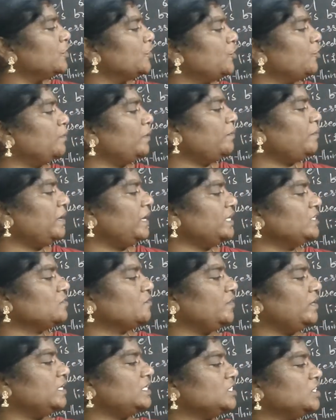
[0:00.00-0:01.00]
Human beings
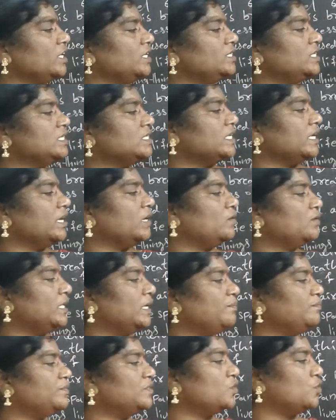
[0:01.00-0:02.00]
feel changes around
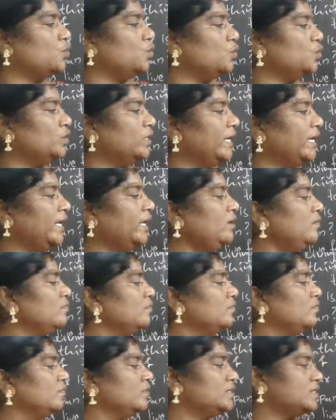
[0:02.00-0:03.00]
them through their
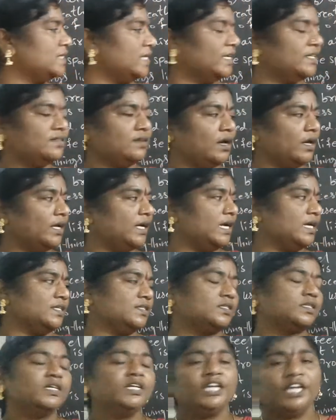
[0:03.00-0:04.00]
sense
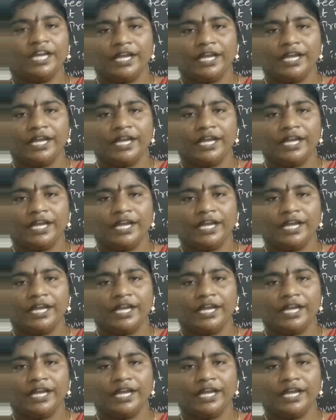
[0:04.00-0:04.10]
organs.